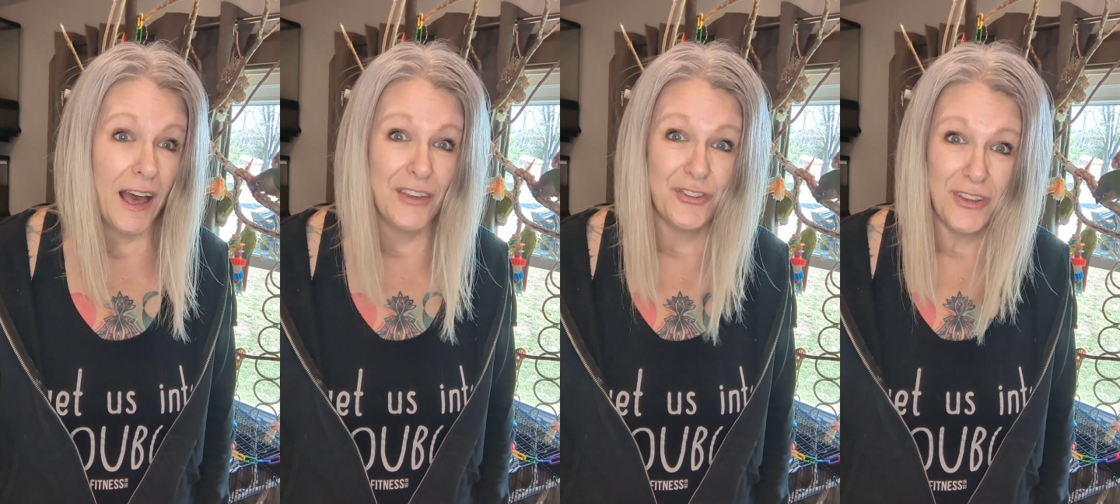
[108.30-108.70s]

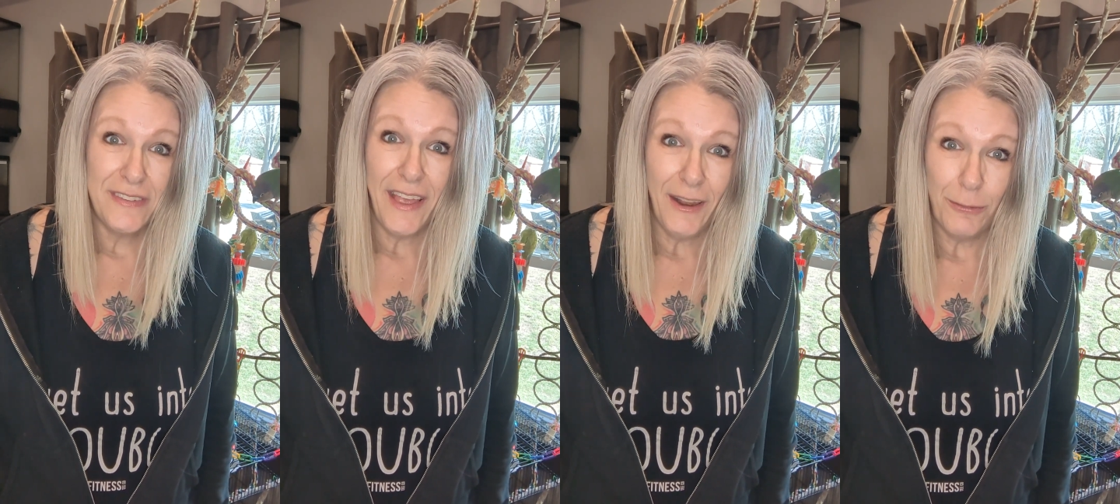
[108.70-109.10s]
She's
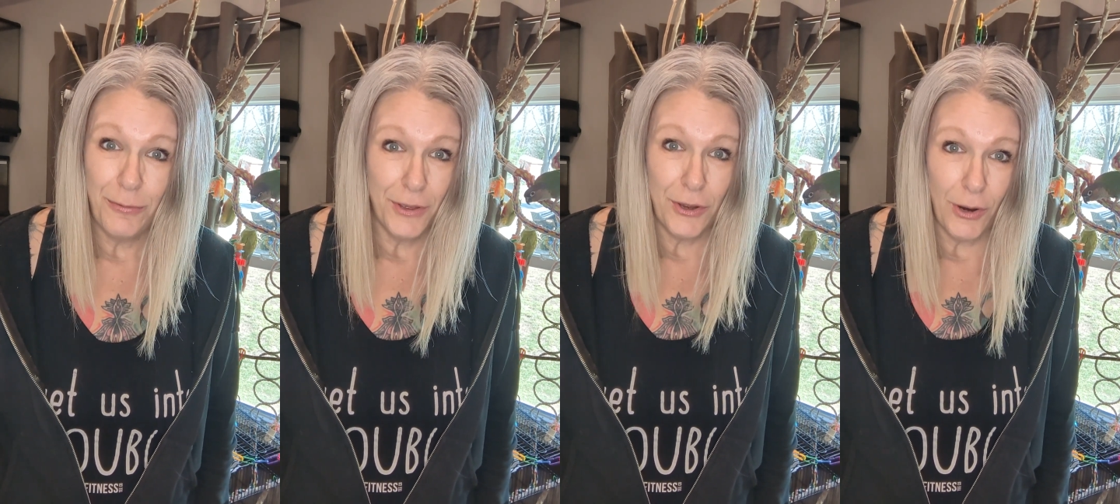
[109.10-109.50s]
got to
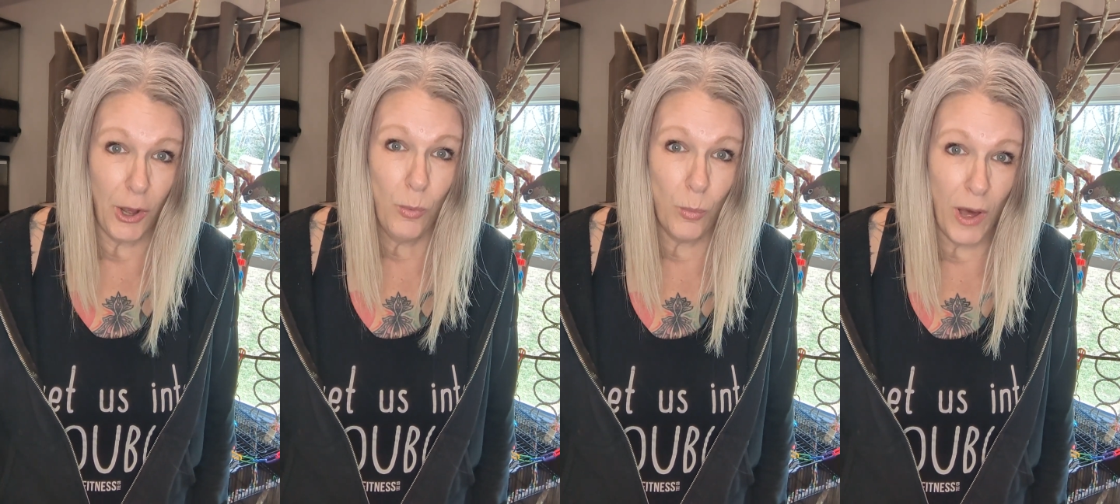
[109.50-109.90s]
figure
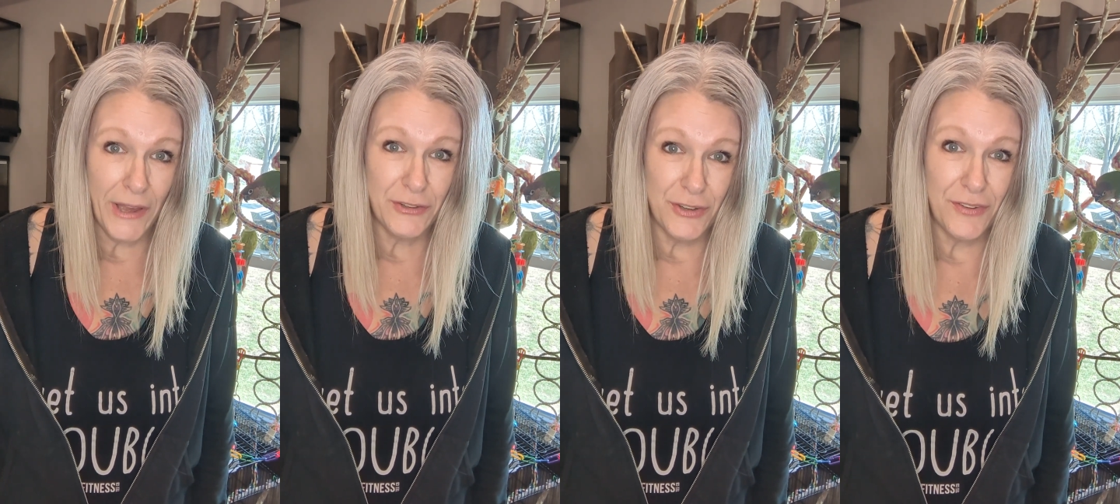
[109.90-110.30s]
out why
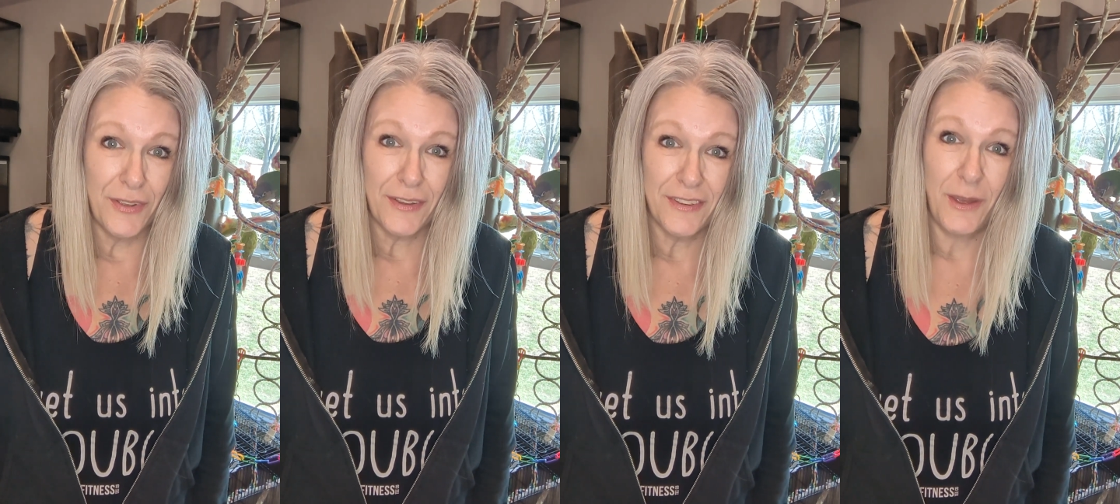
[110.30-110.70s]
she's
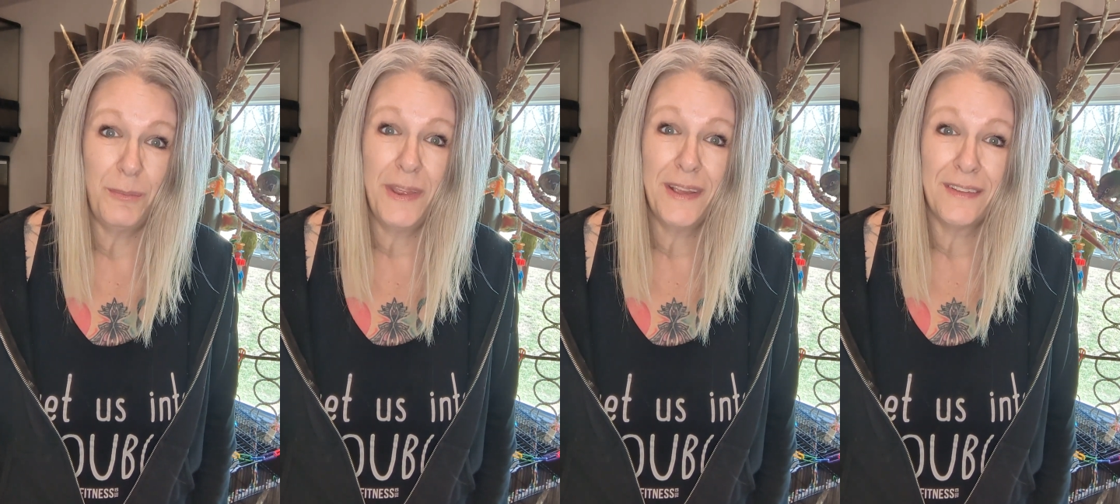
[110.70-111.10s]

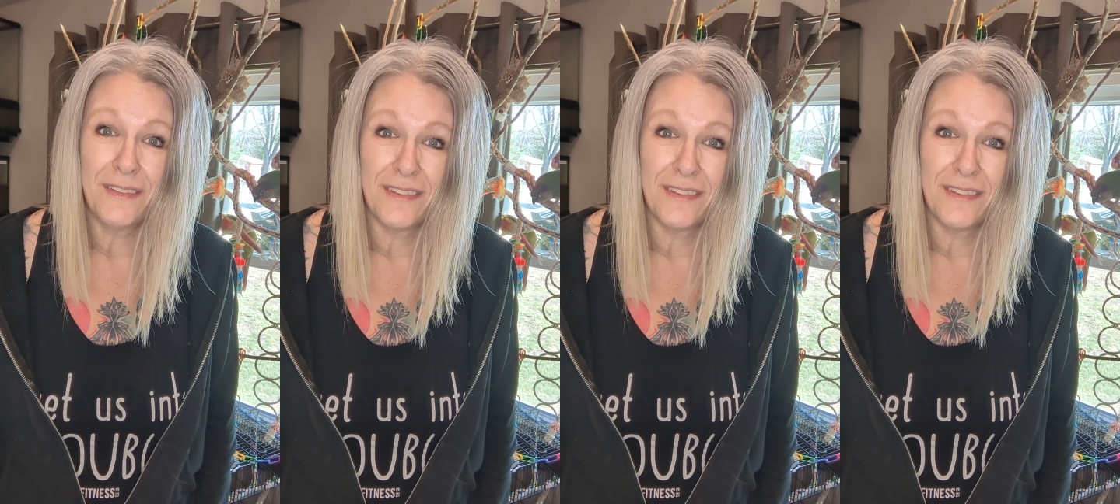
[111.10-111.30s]
accepting